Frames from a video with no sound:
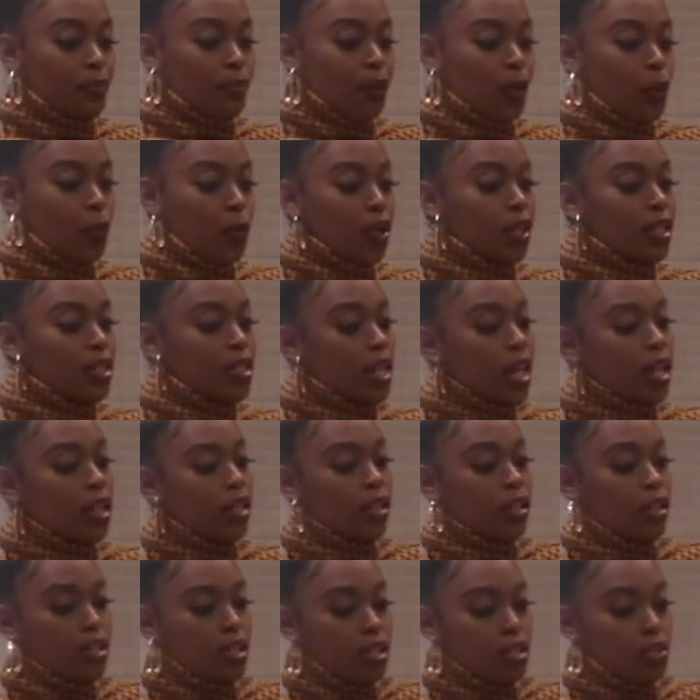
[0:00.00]
we're
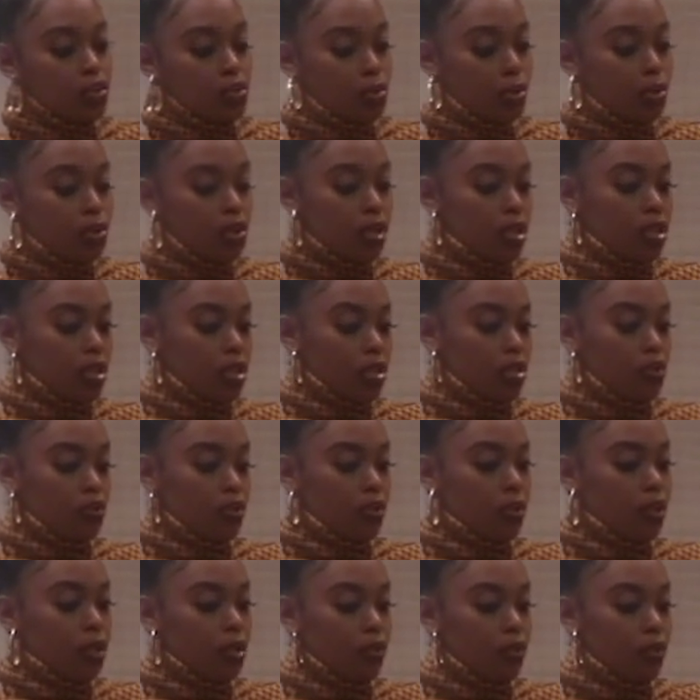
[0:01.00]
telling these stories, it's
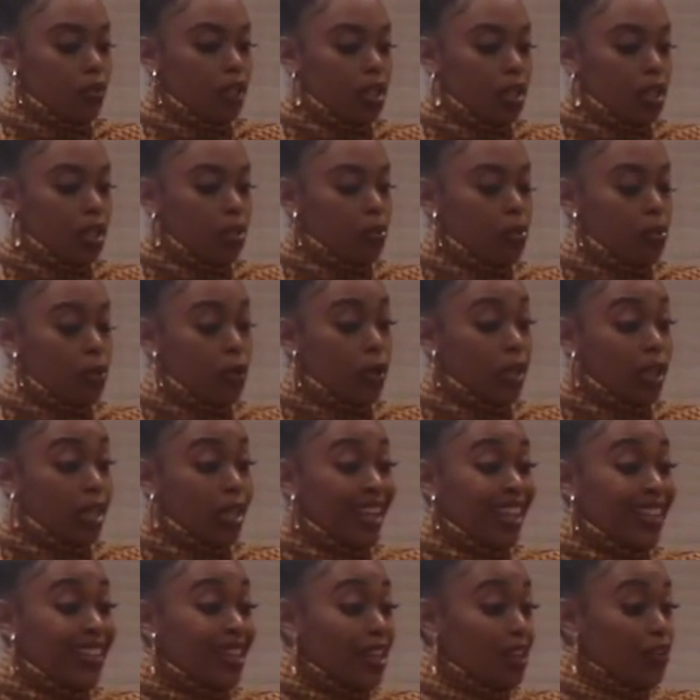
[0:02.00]
really, really important.
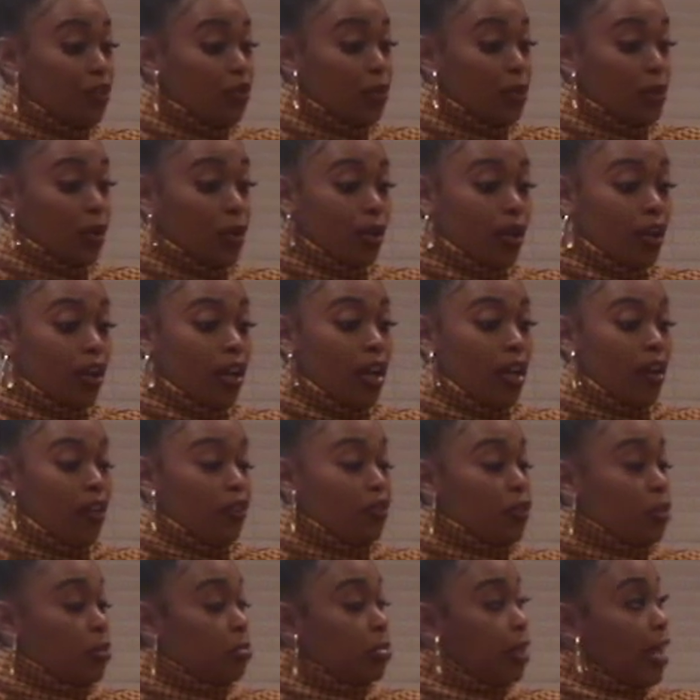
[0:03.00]
And I think for
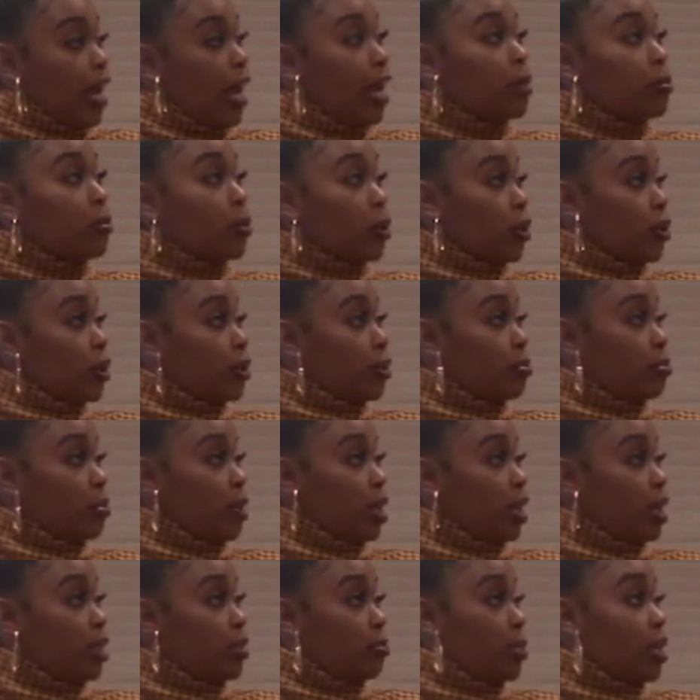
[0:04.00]
Blackbird,
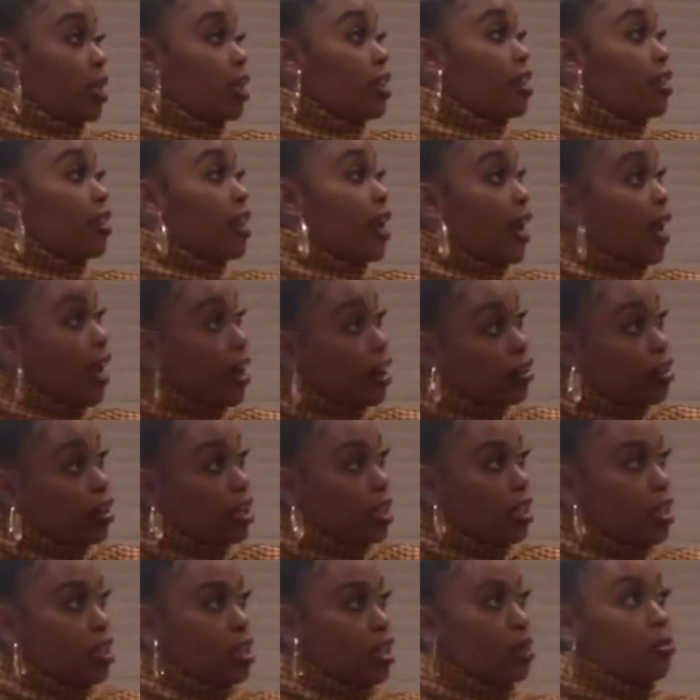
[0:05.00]
being the
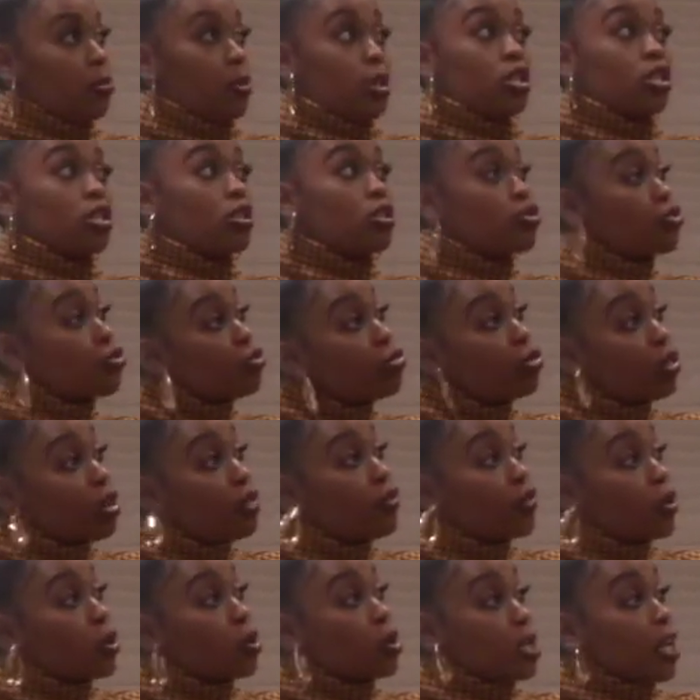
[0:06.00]
Harriet Tubman, she truly
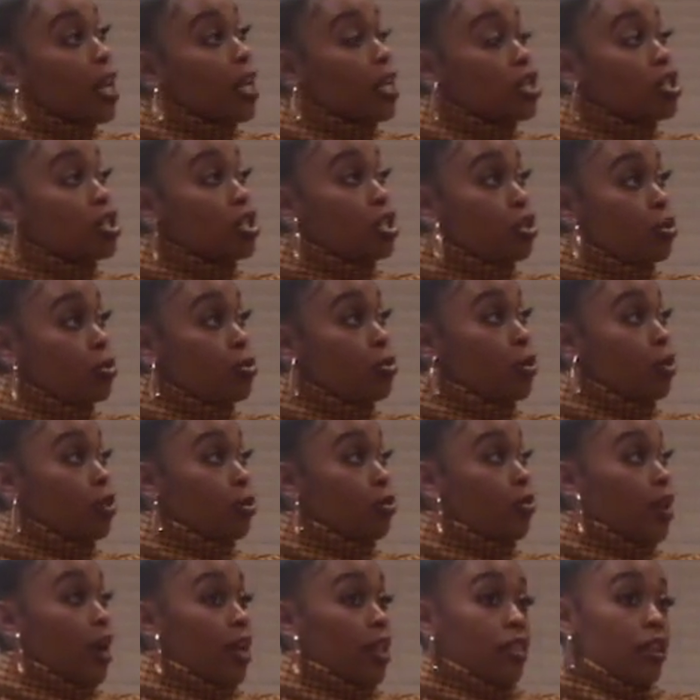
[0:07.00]
feels like she's doing
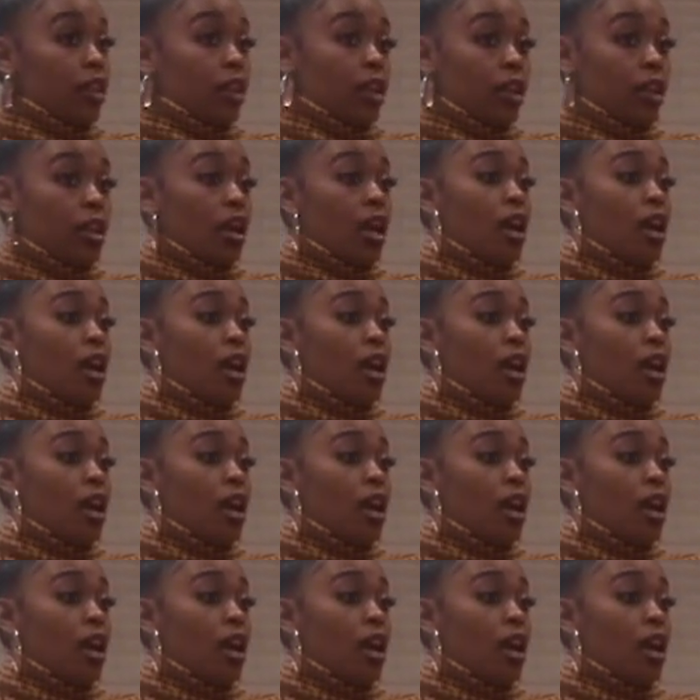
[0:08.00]
the right thing.